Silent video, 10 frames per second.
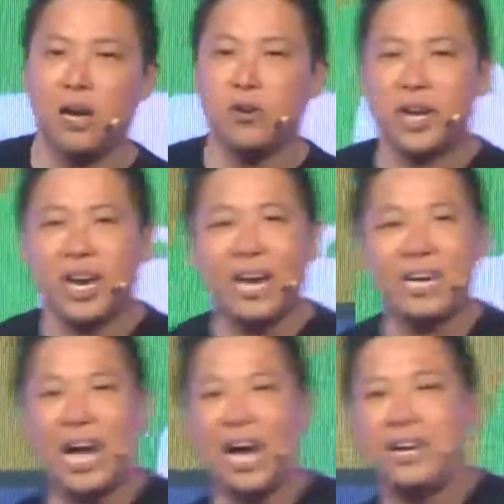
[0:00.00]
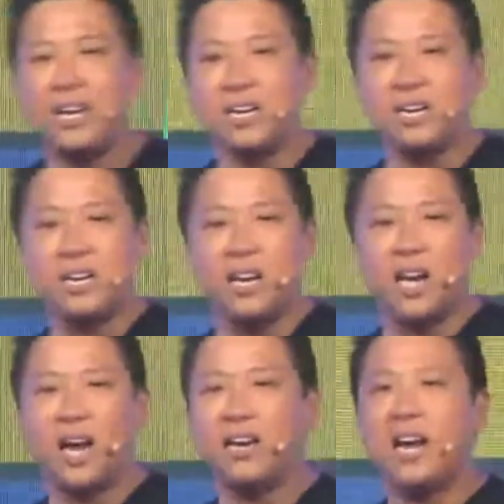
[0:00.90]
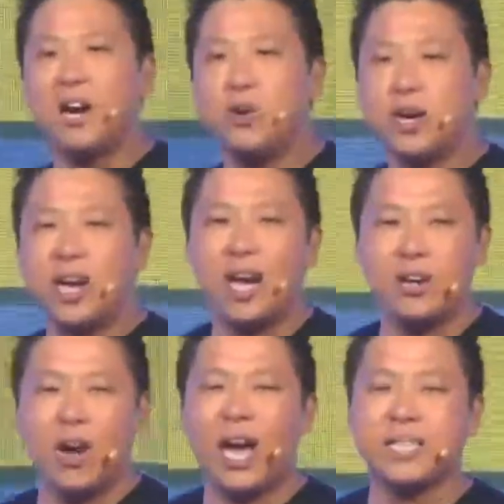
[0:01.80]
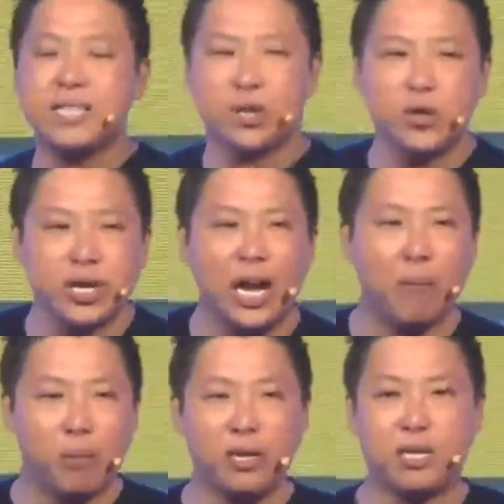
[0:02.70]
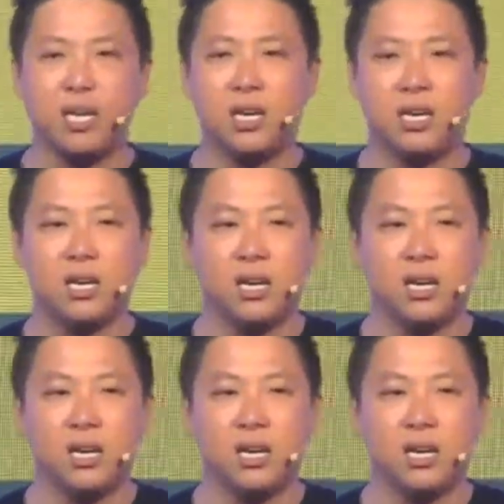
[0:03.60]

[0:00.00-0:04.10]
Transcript: are looking at the idea, and then are looking at your execution ability.